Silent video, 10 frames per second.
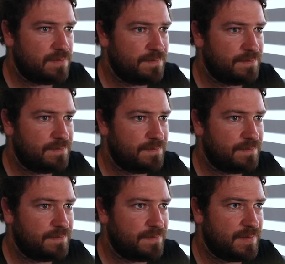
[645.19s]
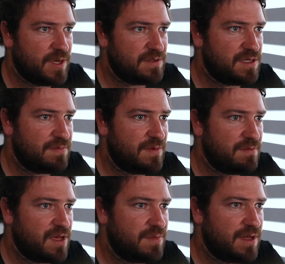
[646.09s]
now something
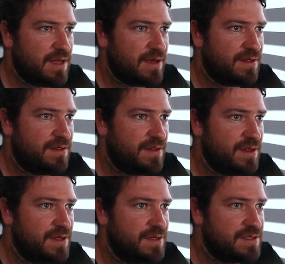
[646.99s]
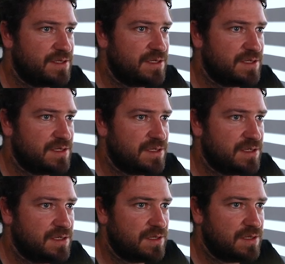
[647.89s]
maybe like this.
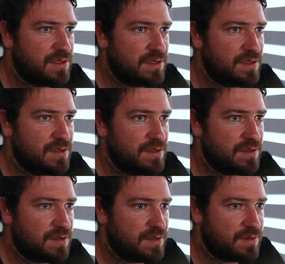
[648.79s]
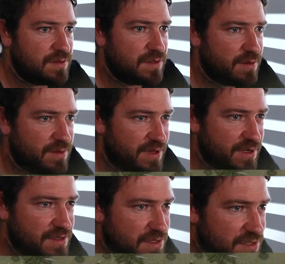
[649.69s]
Okay, but
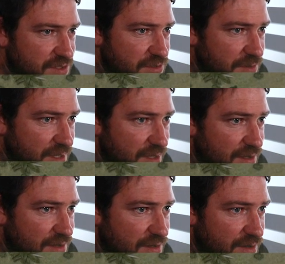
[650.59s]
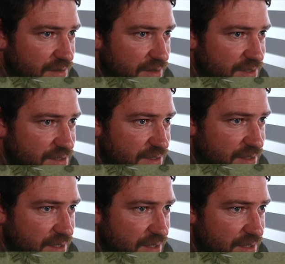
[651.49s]
there's a tree there that I don't actually
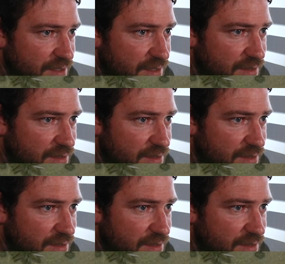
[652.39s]
like.